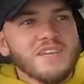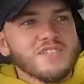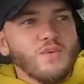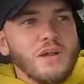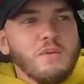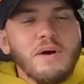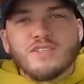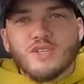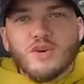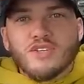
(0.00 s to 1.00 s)
So what I'm
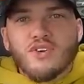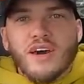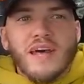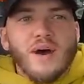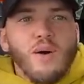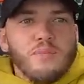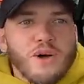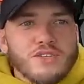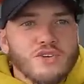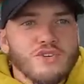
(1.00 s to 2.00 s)
about to do is right now,
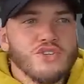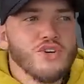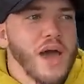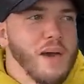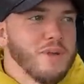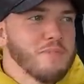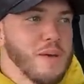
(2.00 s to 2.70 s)
I'm not too sure how many